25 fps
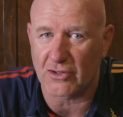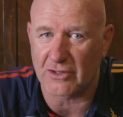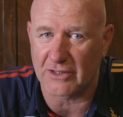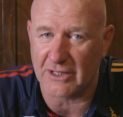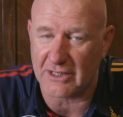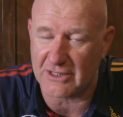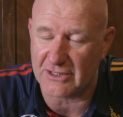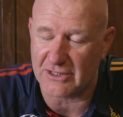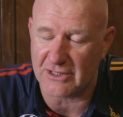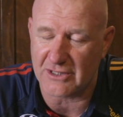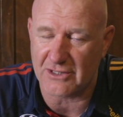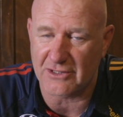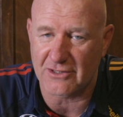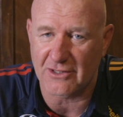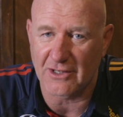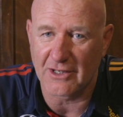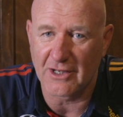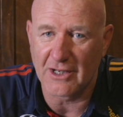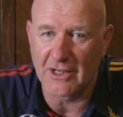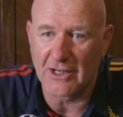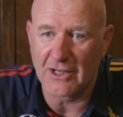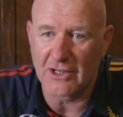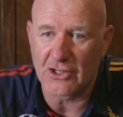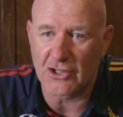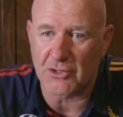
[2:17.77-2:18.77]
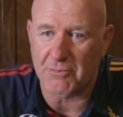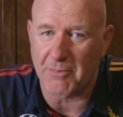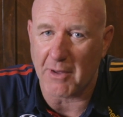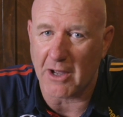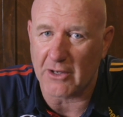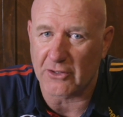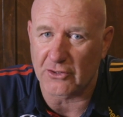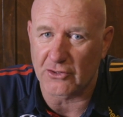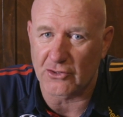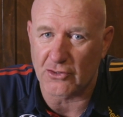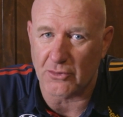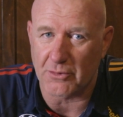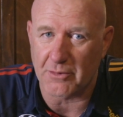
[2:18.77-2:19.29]
Nicksy's
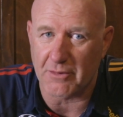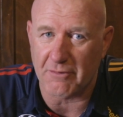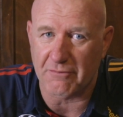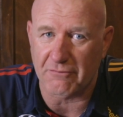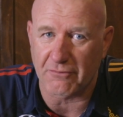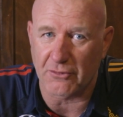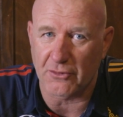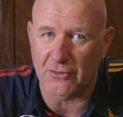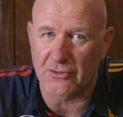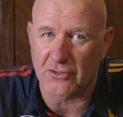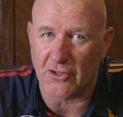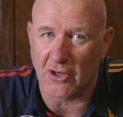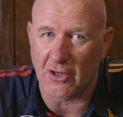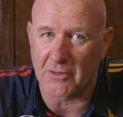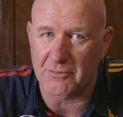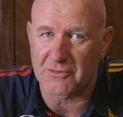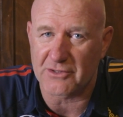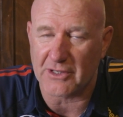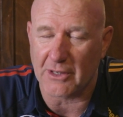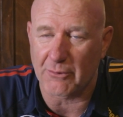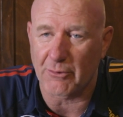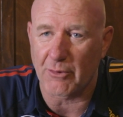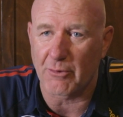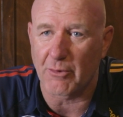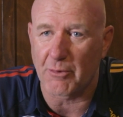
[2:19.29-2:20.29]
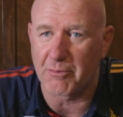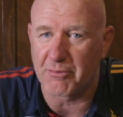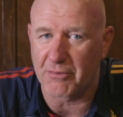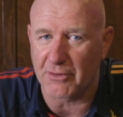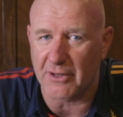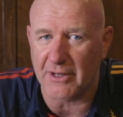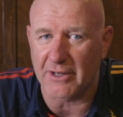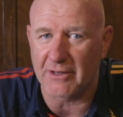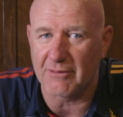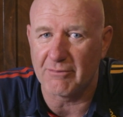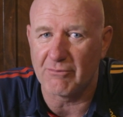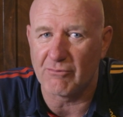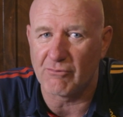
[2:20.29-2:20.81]
spoken to him a few times, so we were
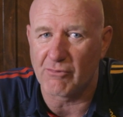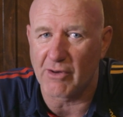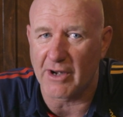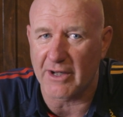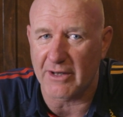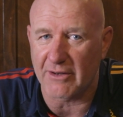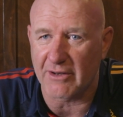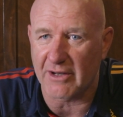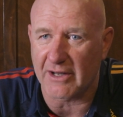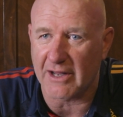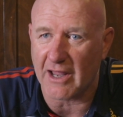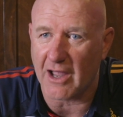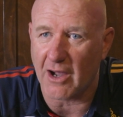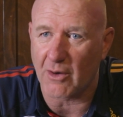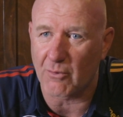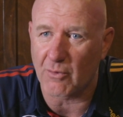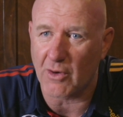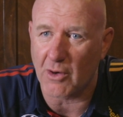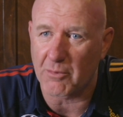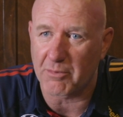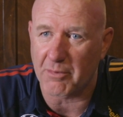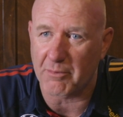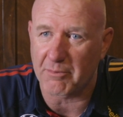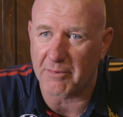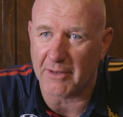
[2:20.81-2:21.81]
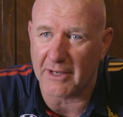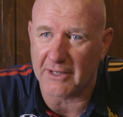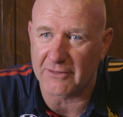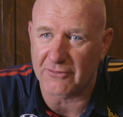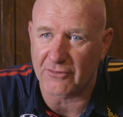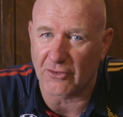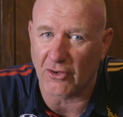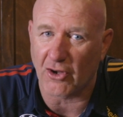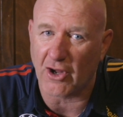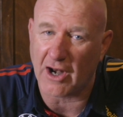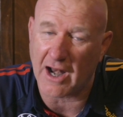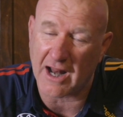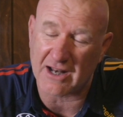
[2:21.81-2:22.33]
pretty ready to go and well prepared
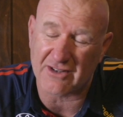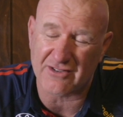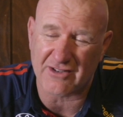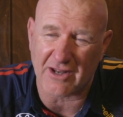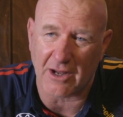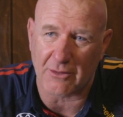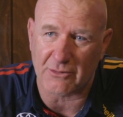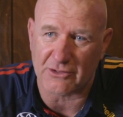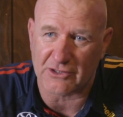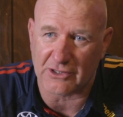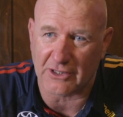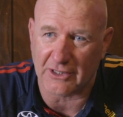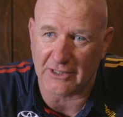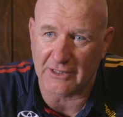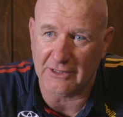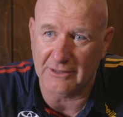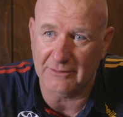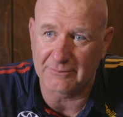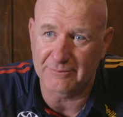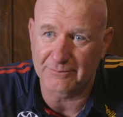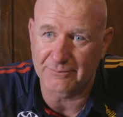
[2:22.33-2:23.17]
tonight, and so was he.